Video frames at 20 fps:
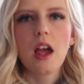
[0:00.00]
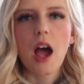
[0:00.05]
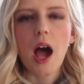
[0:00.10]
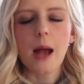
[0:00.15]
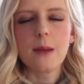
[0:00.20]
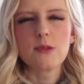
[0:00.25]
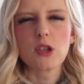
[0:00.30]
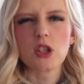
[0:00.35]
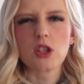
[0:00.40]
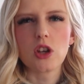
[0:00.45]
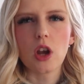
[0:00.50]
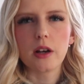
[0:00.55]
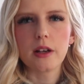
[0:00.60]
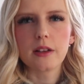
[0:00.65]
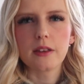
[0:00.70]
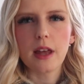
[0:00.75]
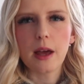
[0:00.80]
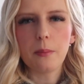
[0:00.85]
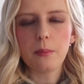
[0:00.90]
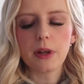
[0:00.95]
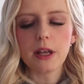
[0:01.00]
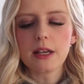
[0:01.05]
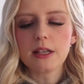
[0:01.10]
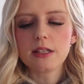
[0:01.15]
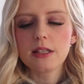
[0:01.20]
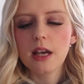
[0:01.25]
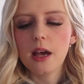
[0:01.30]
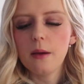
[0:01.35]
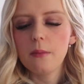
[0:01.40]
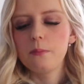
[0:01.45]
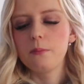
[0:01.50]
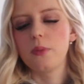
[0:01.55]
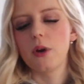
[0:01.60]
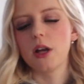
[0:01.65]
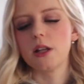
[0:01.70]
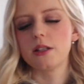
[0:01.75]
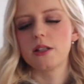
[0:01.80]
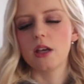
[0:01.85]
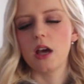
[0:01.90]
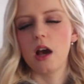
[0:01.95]
I'm just not at that place yet,
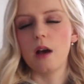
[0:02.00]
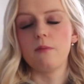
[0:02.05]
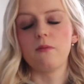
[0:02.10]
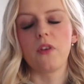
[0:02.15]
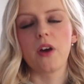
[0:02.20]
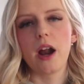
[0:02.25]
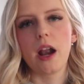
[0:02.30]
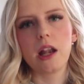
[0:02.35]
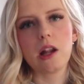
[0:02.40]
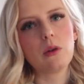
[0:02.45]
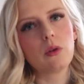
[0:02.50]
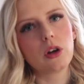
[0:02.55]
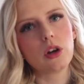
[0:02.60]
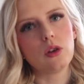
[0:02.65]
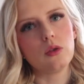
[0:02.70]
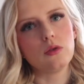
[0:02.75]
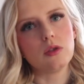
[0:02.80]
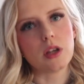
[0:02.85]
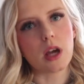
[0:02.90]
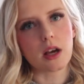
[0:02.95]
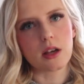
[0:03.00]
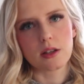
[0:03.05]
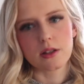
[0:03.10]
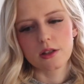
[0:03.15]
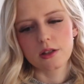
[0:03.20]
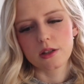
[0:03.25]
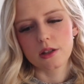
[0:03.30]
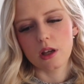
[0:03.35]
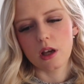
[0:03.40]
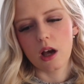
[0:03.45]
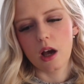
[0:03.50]
but for anyone who does